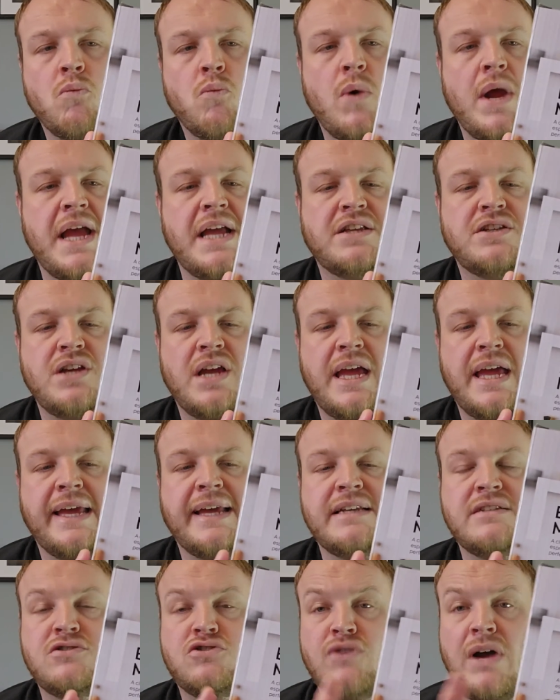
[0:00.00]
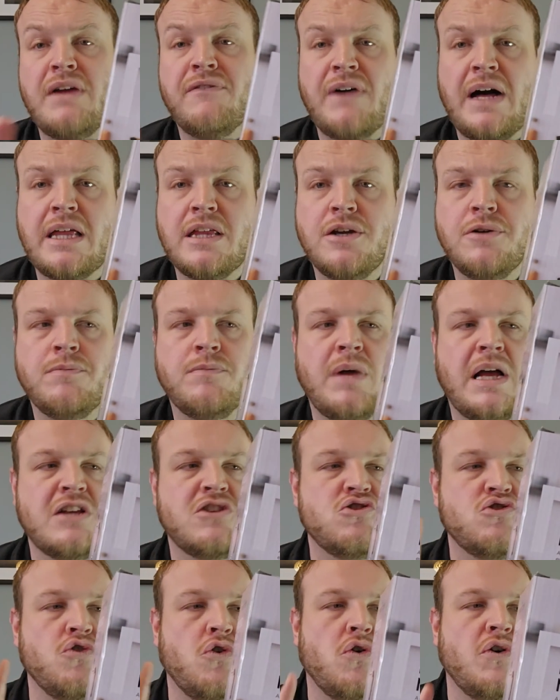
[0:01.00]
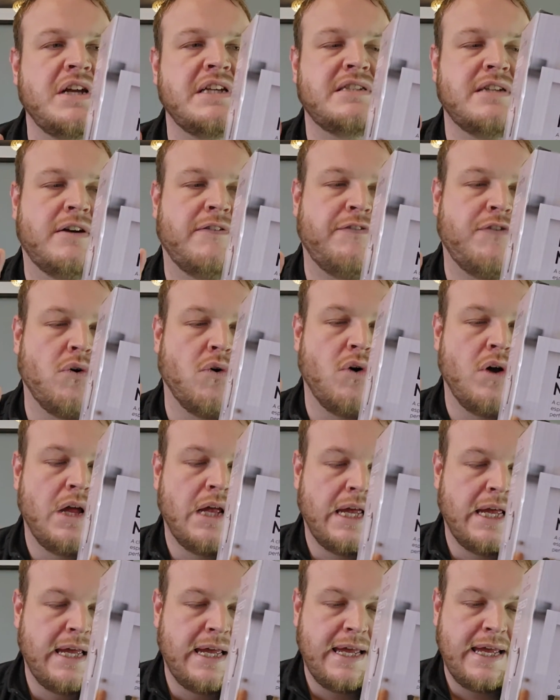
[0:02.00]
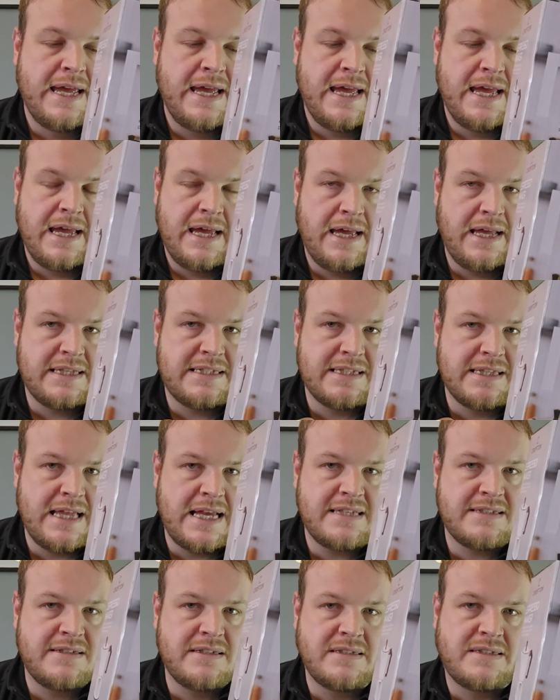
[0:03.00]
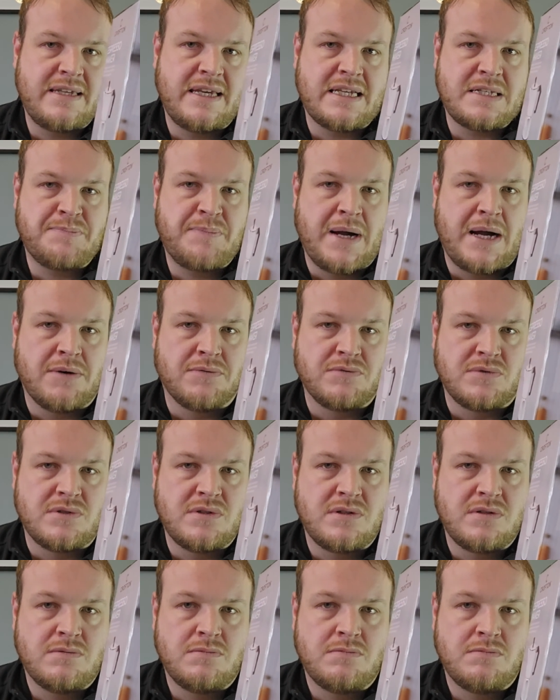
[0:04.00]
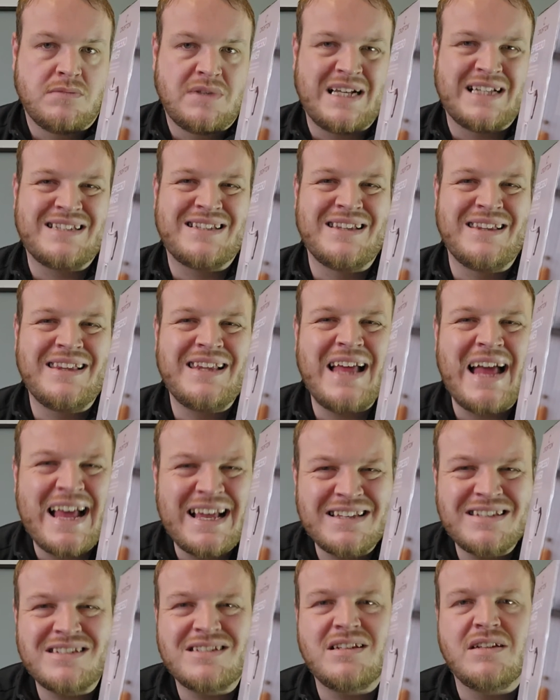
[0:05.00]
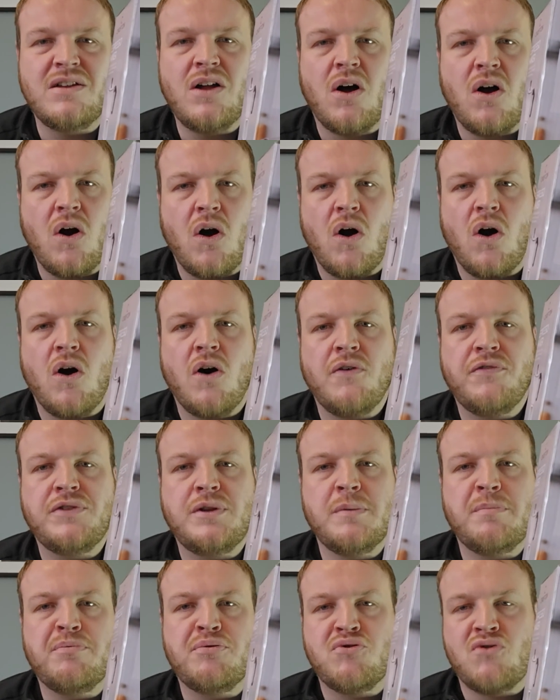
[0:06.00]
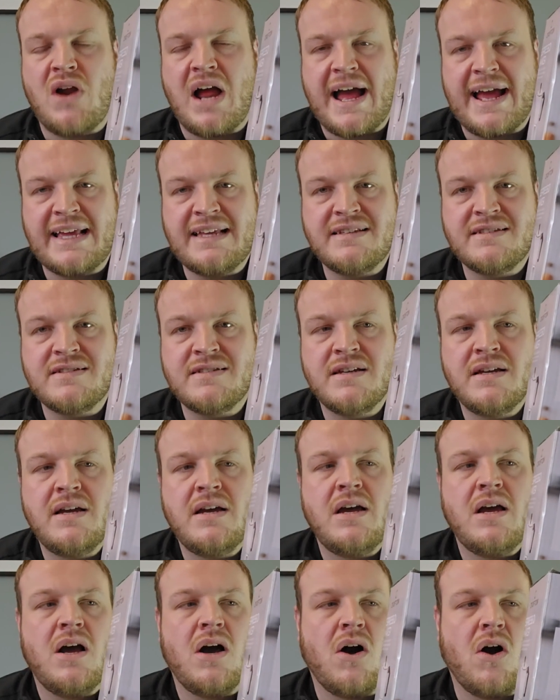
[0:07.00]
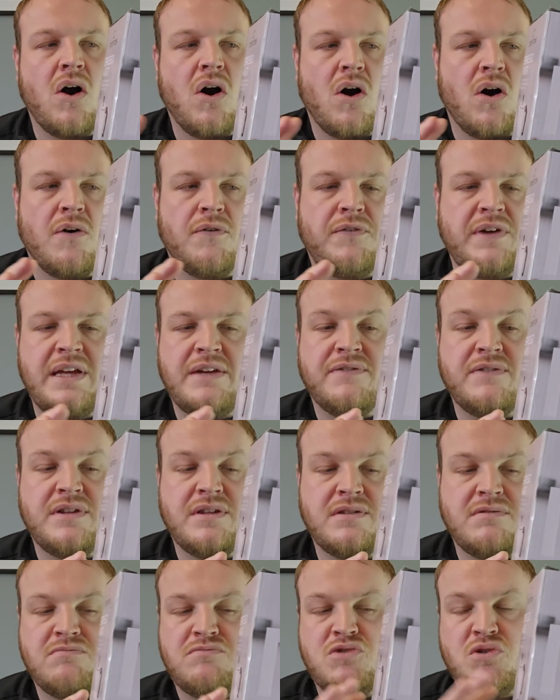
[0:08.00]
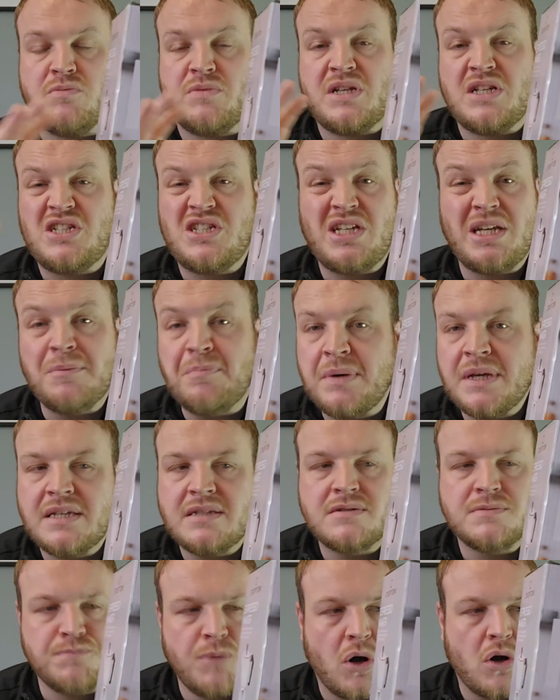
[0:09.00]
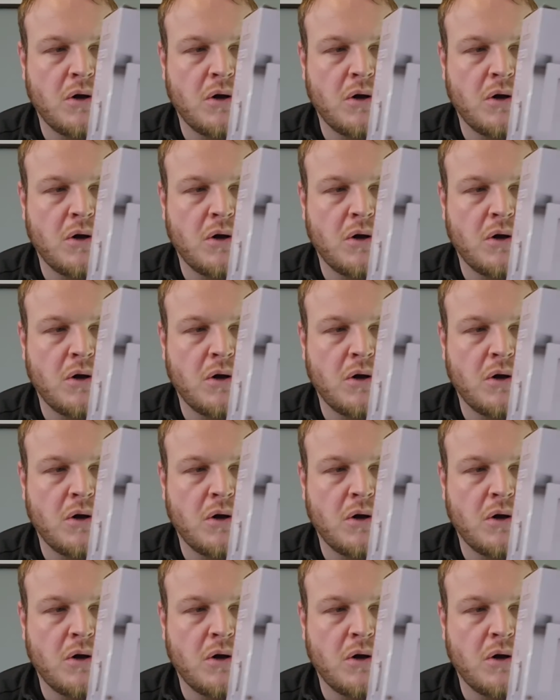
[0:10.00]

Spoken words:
which is great value. I saw it and I thought, it's less than £6. That's less than half the price of even some of the cheapest